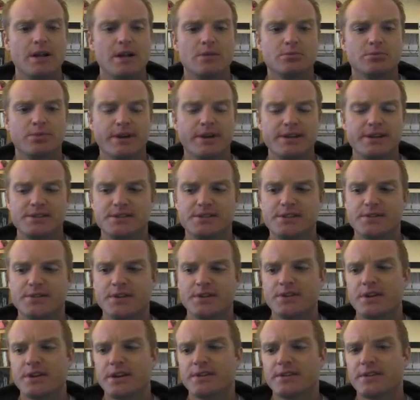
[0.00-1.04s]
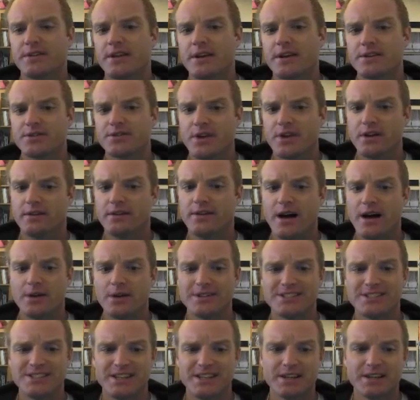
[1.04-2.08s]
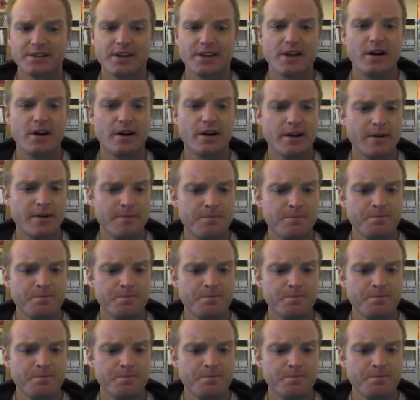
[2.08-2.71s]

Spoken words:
places different things on that scale of how acidic they are